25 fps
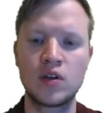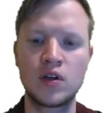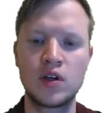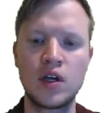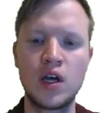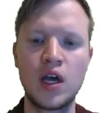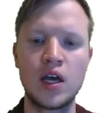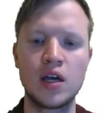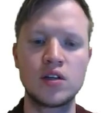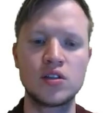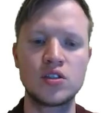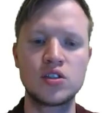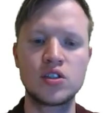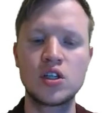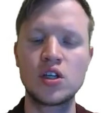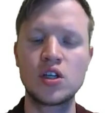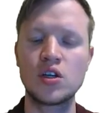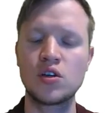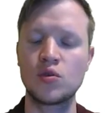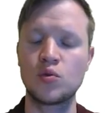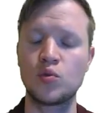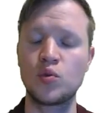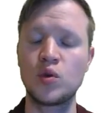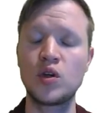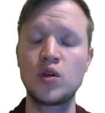Okay,
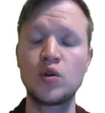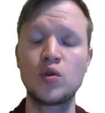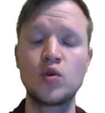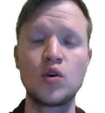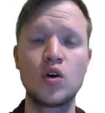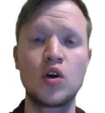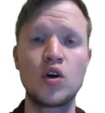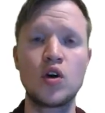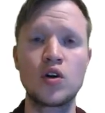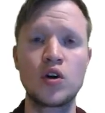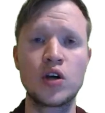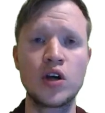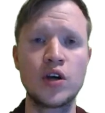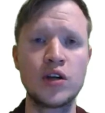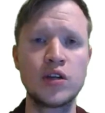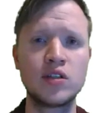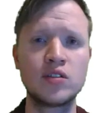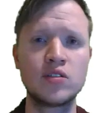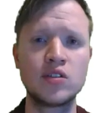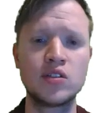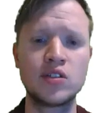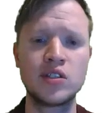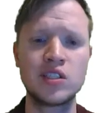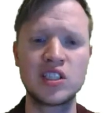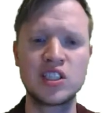so we are going
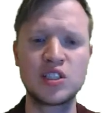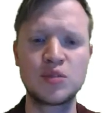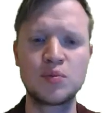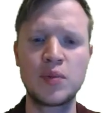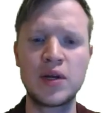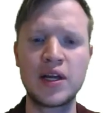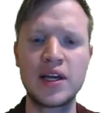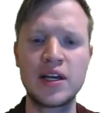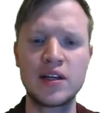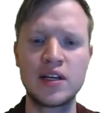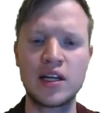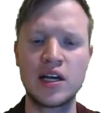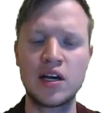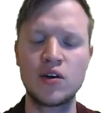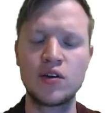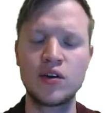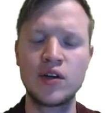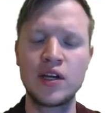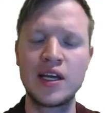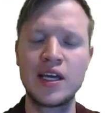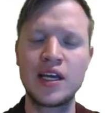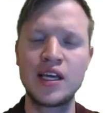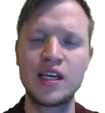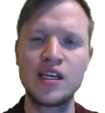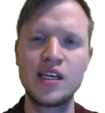to display now
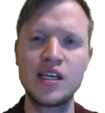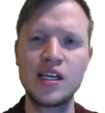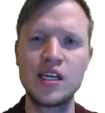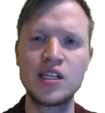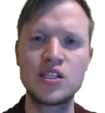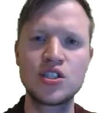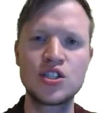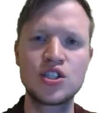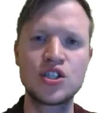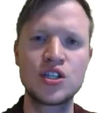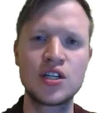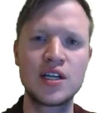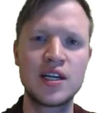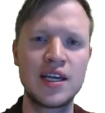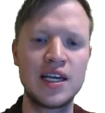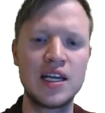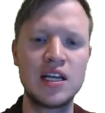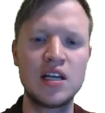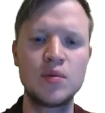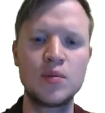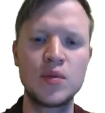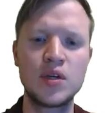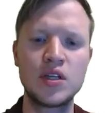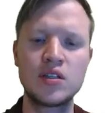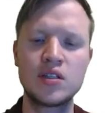each
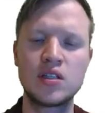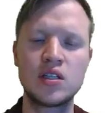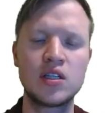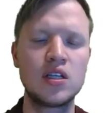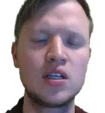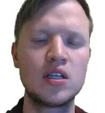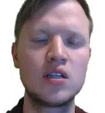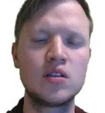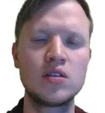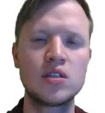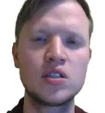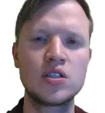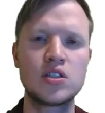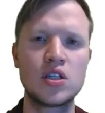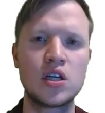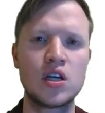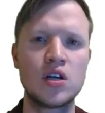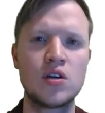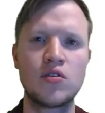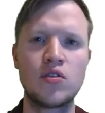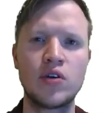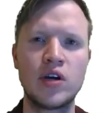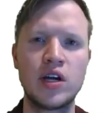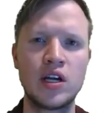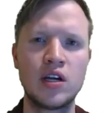element in this
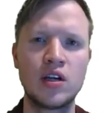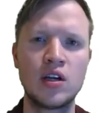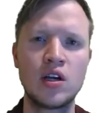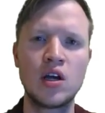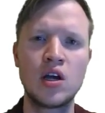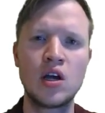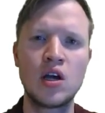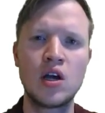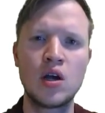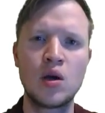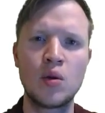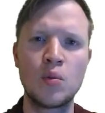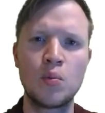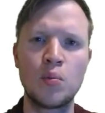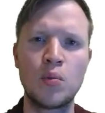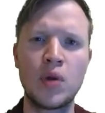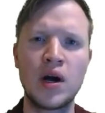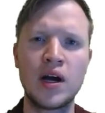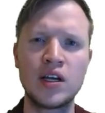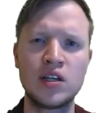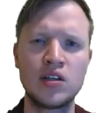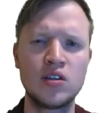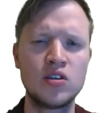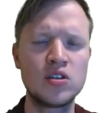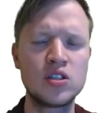array
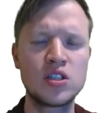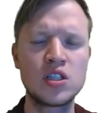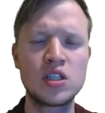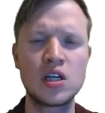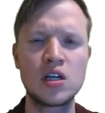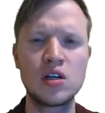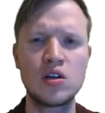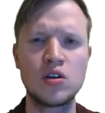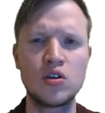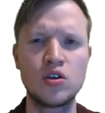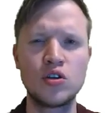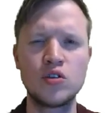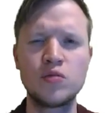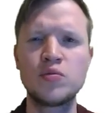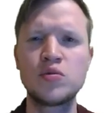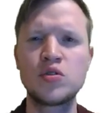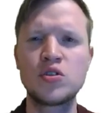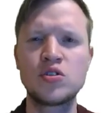by using a loop